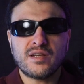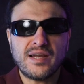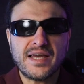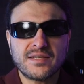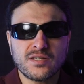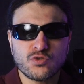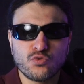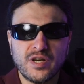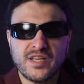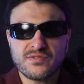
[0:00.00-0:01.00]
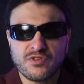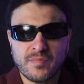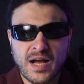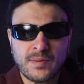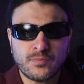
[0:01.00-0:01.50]
the latest release
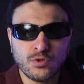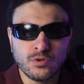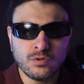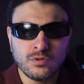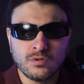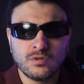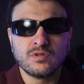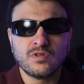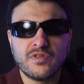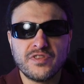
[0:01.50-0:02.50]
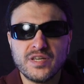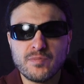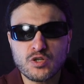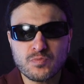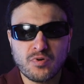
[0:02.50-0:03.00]
from Apple, the
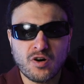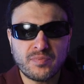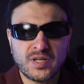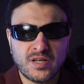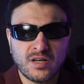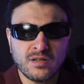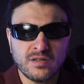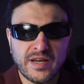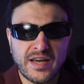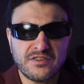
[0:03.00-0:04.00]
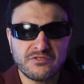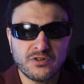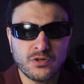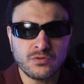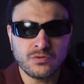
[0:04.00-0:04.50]
most popular
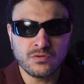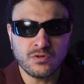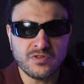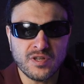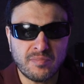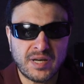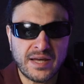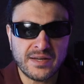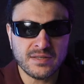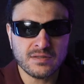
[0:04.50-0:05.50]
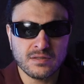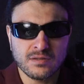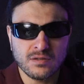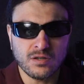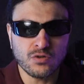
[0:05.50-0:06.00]
headphone on the planet,
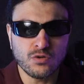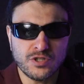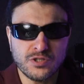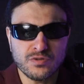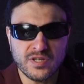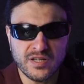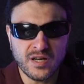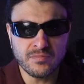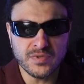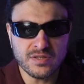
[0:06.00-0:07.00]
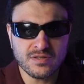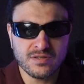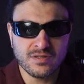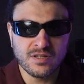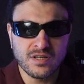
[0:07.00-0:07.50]
according to their
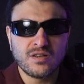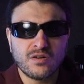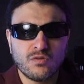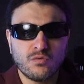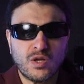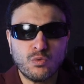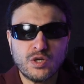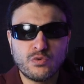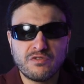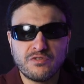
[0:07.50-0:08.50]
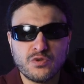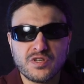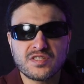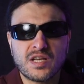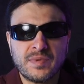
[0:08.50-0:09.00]
numbers. Well, we review
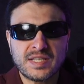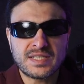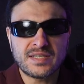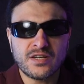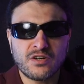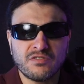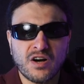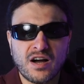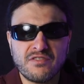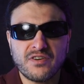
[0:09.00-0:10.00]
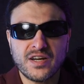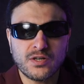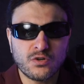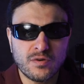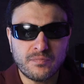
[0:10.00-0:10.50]
the summit tier of hi-fi
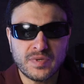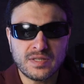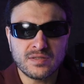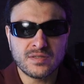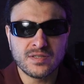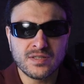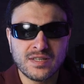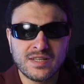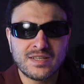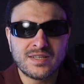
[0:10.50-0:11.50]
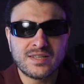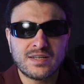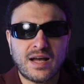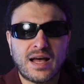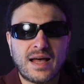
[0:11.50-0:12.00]
equipment,
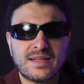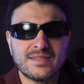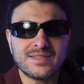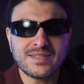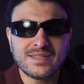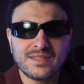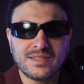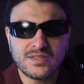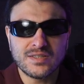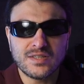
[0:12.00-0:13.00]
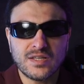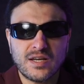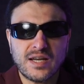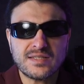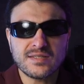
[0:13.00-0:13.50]
and
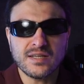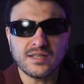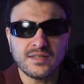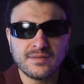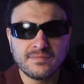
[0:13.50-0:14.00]
let's see.